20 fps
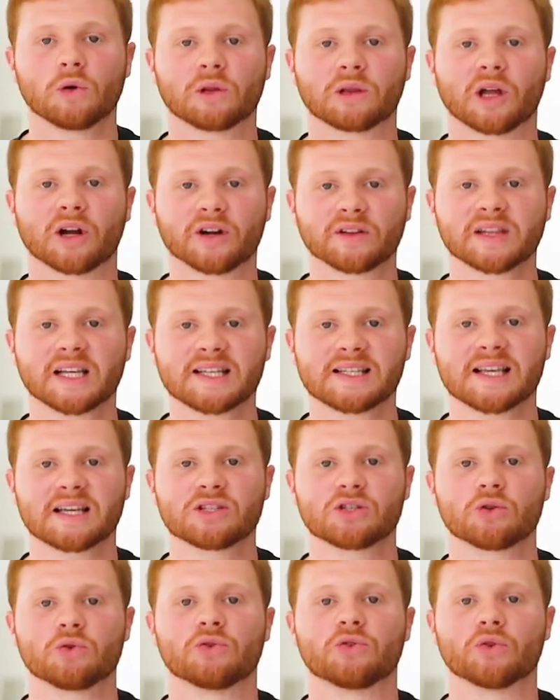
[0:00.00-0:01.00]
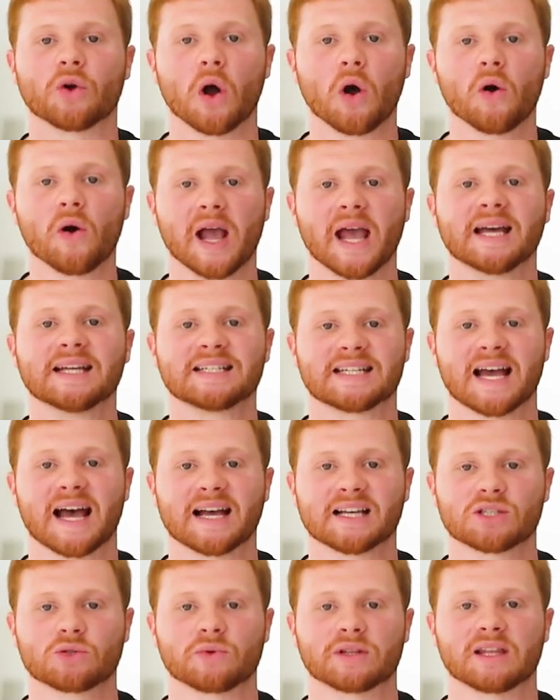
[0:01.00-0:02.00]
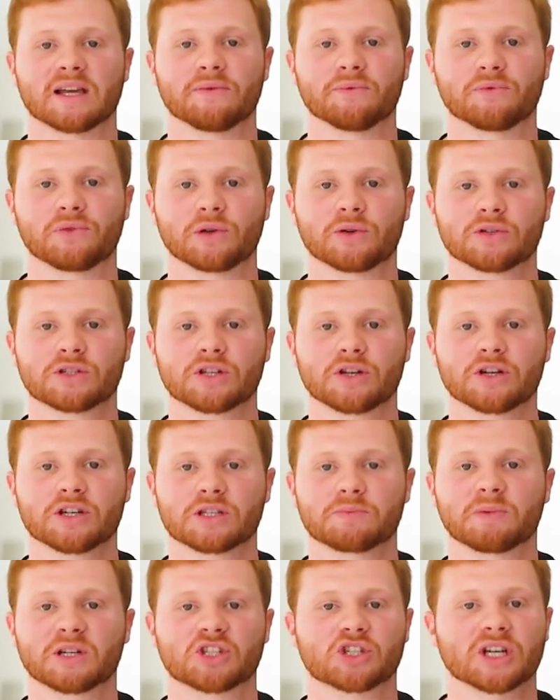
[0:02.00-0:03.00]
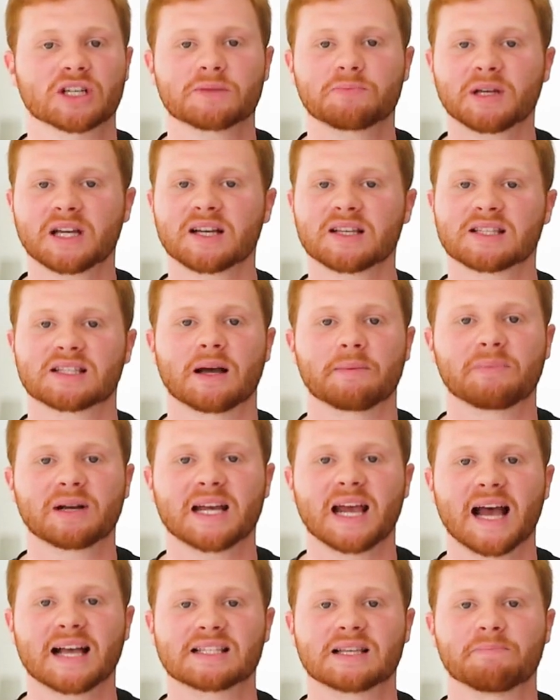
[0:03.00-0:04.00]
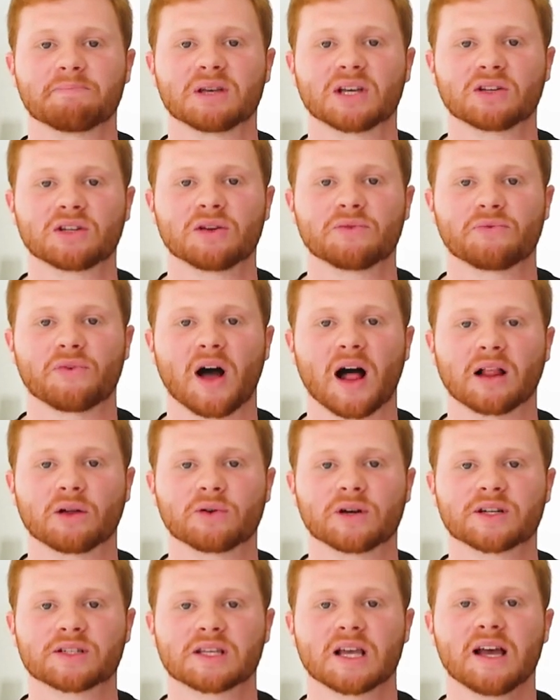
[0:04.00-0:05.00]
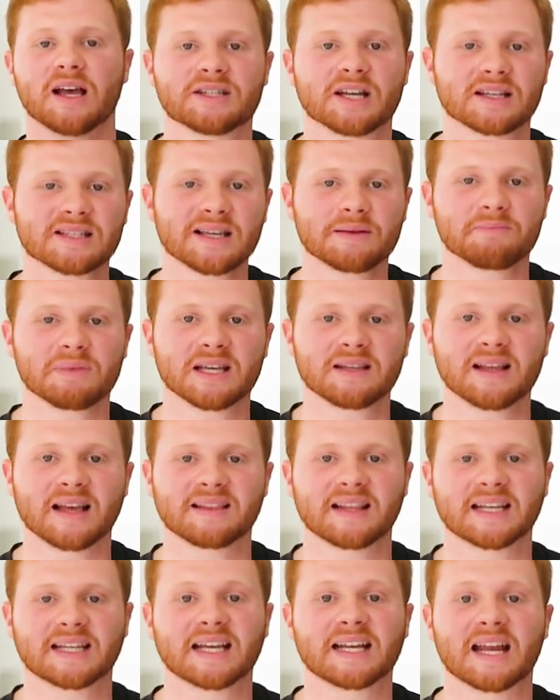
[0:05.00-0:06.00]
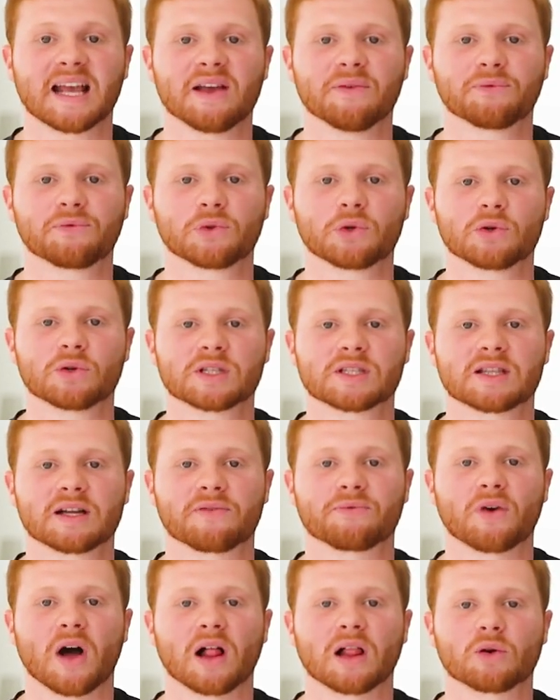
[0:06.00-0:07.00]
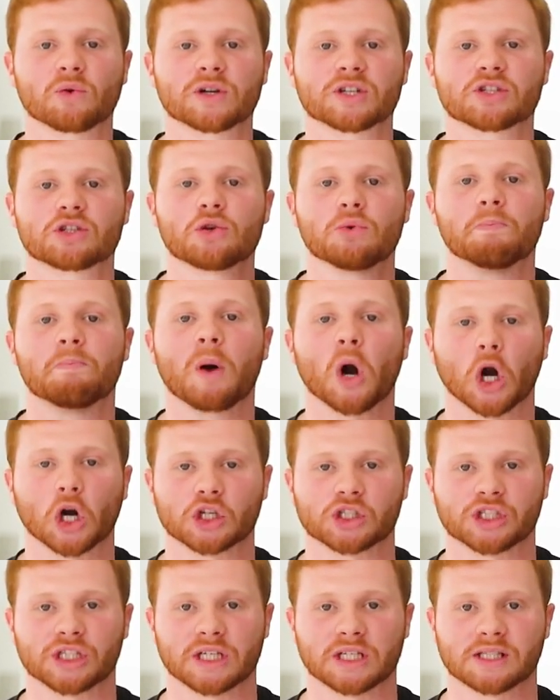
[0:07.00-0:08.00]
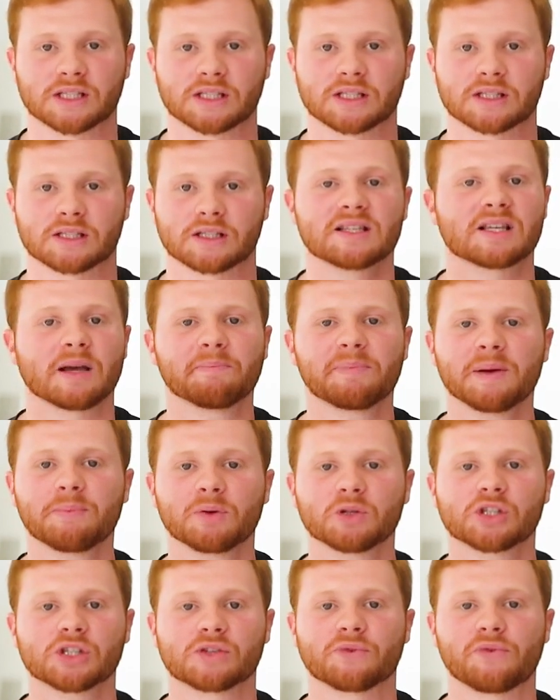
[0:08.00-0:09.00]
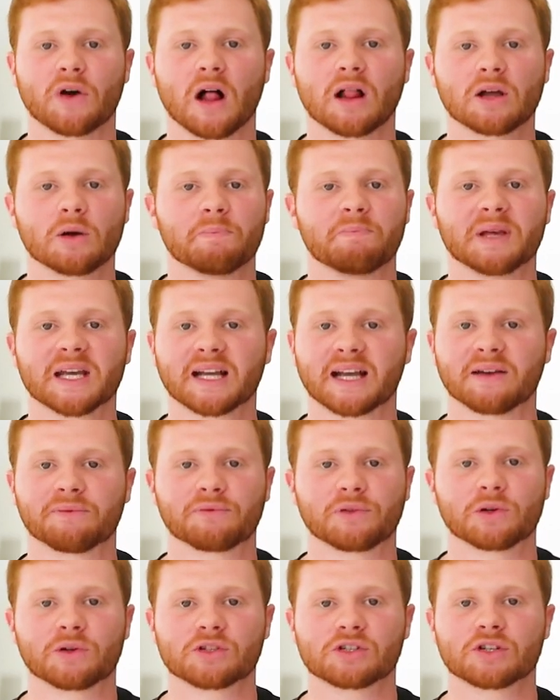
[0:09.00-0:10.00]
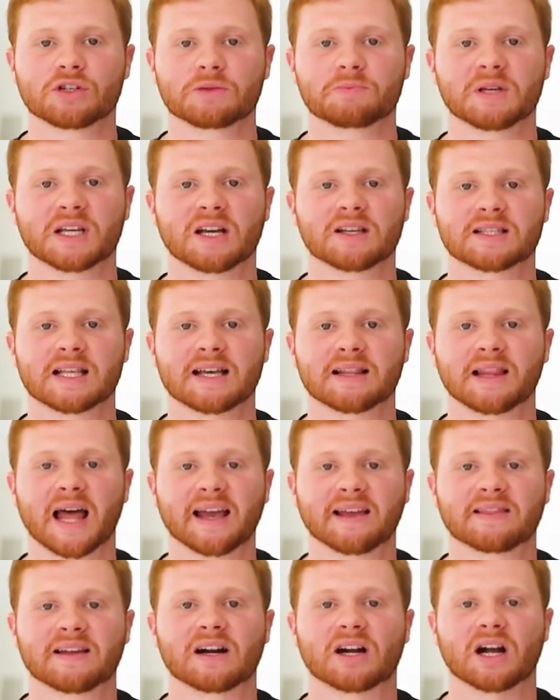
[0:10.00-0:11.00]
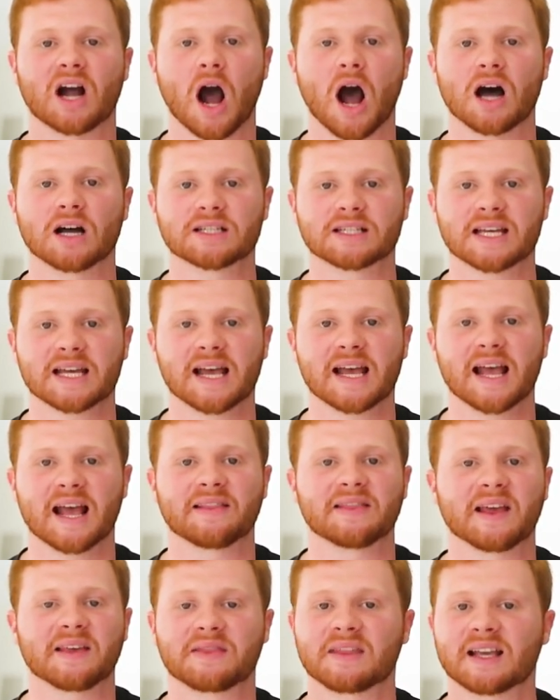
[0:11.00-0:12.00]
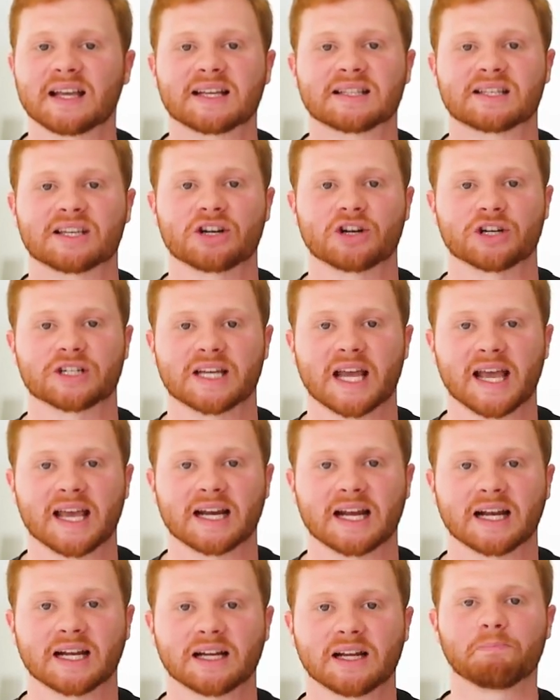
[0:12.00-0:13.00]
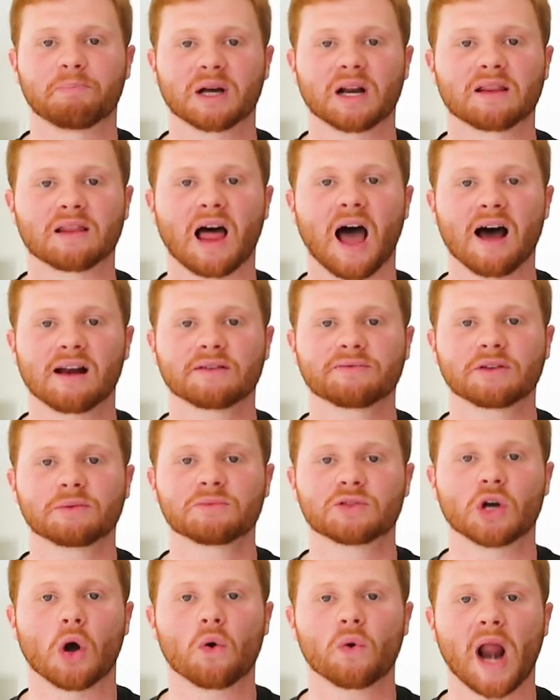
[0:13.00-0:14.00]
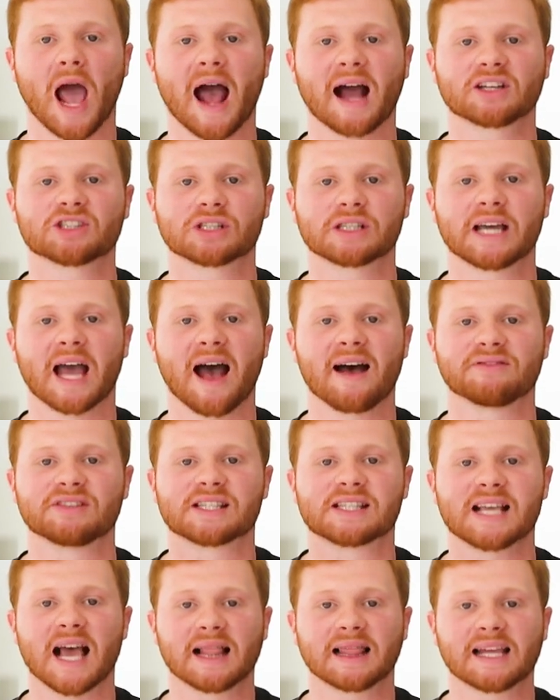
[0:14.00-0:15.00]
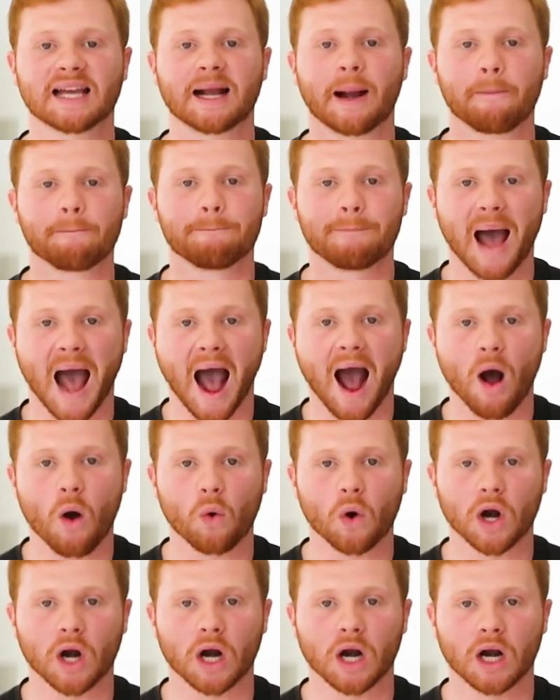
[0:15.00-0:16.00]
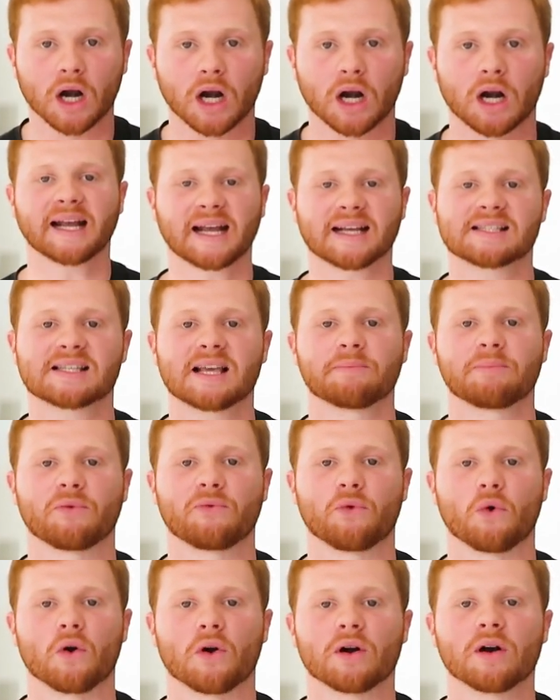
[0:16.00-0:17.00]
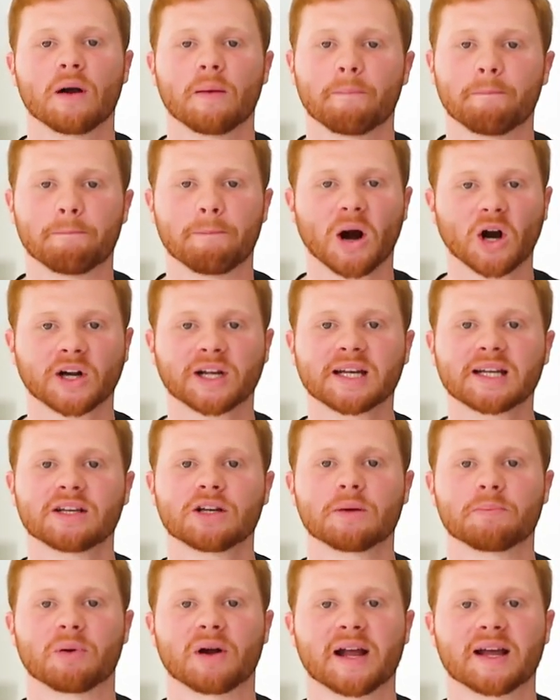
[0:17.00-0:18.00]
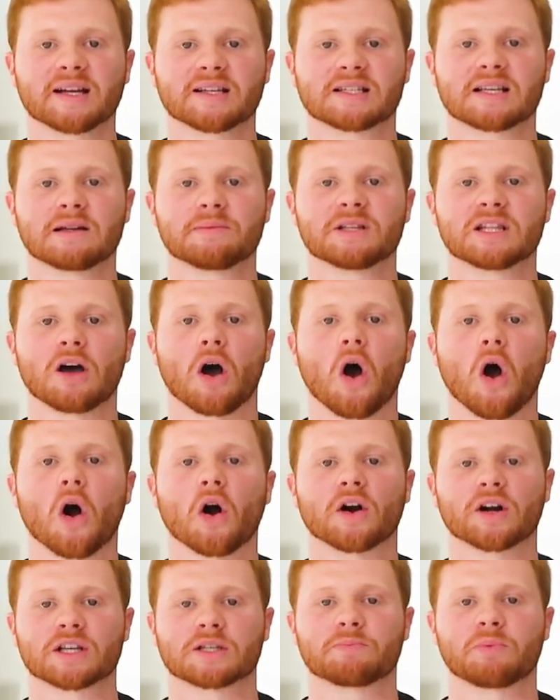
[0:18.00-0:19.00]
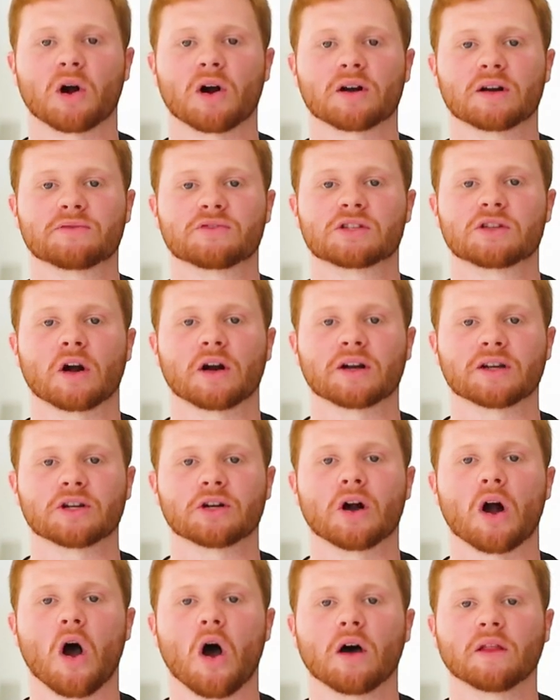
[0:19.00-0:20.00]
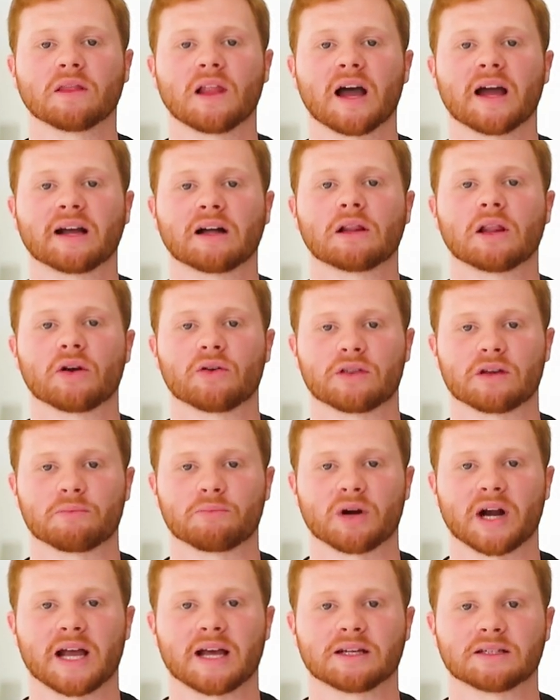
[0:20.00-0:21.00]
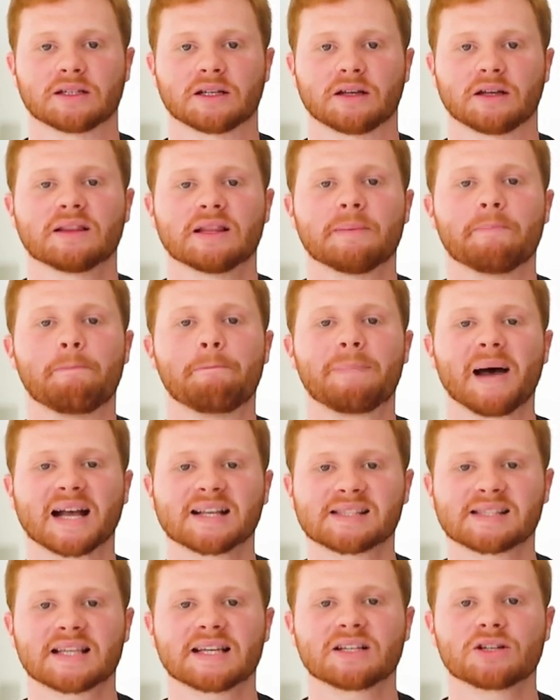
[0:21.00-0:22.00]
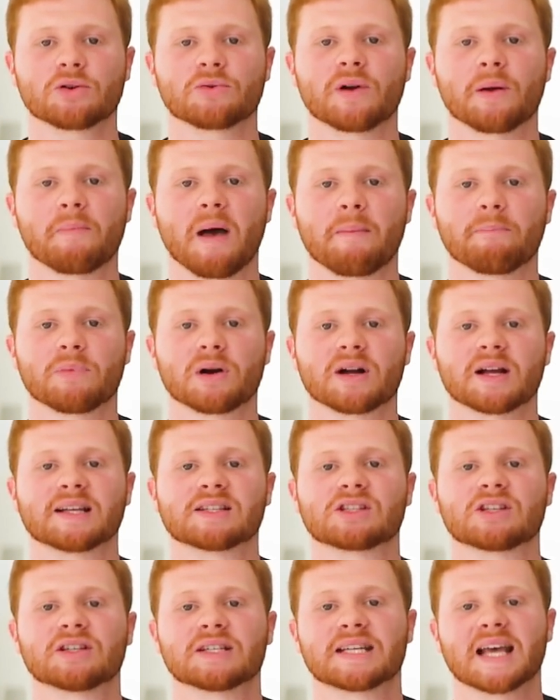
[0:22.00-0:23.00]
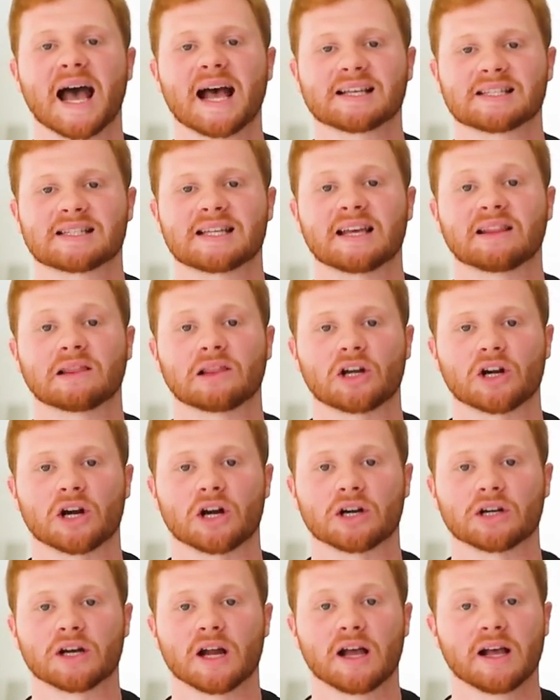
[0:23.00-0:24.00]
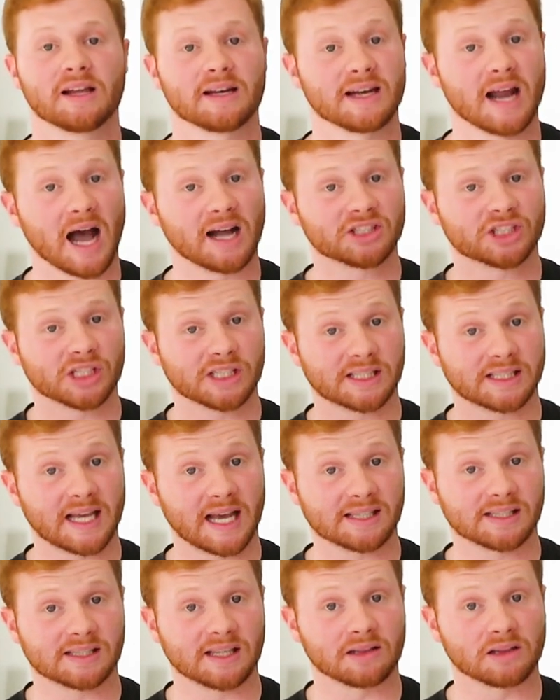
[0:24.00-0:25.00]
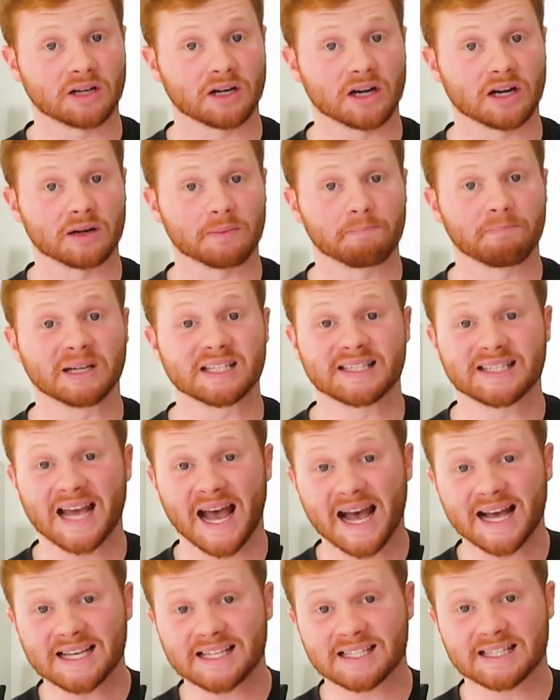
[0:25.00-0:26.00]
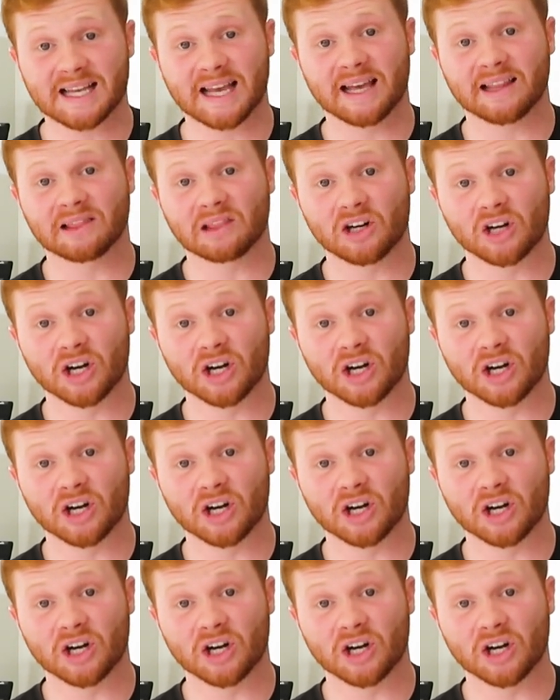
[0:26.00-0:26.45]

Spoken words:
will learn this as you grow and test with influencers, but just because somebody has 1 million followers doesn't mean that they can influence their followers to purchase. Some people just follow big influencers because they like their content and they think it's entertaining. But a lot of them don't actually have selling power. Like I said before, marketing your brand is going to be the hardest part of starting your online clothing brand. The best thing to remember is to test and learn. Not just test and learn, but test and